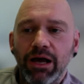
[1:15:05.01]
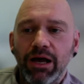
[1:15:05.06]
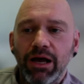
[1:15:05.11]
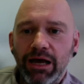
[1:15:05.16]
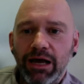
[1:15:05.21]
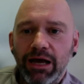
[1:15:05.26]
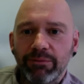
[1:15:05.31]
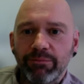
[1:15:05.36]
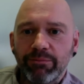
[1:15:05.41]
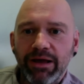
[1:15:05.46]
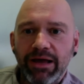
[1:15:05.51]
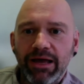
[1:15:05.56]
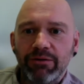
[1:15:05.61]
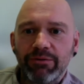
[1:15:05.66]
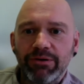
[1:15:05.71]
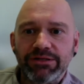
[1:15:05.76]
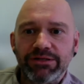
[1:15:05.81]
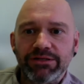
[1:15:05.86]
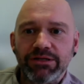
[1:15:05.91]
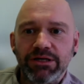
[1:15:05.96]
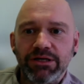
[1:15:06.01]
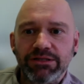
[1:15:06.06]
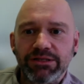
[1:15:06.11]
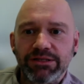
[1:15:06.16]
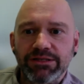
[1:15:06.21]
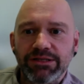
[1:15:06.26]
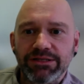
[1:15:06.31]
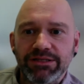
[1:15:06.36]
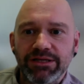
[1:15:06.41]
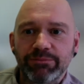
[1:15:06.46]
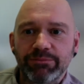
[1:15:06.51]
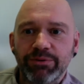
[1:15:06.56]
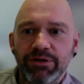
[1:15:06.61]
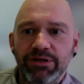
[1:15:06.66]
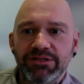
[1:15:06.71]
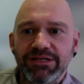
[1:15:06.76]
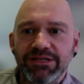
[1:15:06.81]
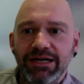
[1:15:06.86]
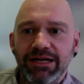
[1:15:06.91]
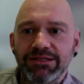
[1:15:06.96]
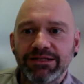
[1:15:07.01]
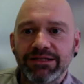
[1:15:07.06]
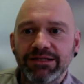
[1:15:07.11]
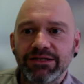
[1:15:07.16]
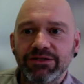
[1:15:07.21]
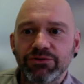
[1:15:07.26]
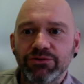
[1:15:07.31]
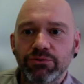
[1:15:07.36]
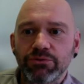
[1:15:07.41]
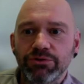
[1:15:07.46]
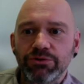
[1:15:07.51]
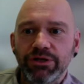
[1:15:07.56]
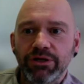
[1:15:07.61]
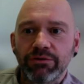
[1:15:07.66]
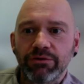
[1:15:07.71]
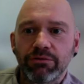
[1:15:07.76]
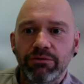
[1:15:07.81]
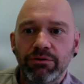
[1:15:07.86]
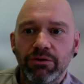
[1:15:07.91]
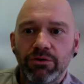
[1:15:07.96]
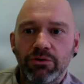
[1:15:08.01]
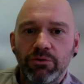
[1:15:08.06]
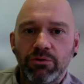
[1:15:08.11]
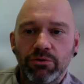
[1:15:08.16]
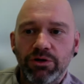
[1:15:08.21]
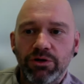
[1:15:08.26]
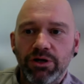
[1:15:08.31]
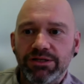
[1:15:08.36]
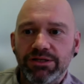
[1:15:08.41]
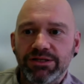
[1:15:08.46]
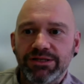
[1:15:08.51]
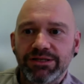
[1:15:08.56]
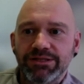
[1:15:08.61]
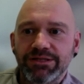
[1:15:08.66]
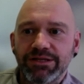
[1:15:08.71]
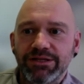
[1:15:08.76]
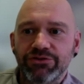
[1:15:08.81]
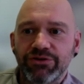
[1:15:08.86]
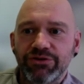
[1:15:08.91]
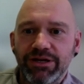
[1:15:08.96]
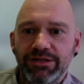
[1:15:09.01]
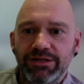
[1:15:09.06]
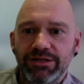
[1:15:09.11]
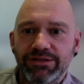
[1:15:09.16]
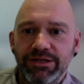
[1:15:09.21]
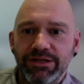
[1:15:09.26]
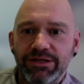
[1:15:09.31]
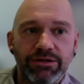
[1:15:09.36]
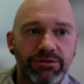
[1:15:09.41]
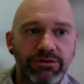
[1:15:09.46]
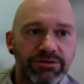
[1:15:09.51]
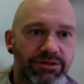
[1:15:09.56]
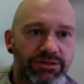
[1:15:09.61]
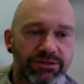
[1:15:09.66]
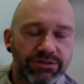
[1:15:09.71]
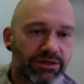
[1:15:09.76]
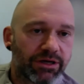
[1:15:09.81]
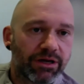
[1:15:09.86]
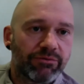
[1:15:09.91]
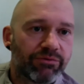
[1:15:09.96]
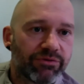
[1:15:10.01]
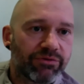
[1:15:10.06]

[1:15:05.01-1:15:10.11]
and a male who has narcissistic personality disorder or narcissistic traits that he uses, you know,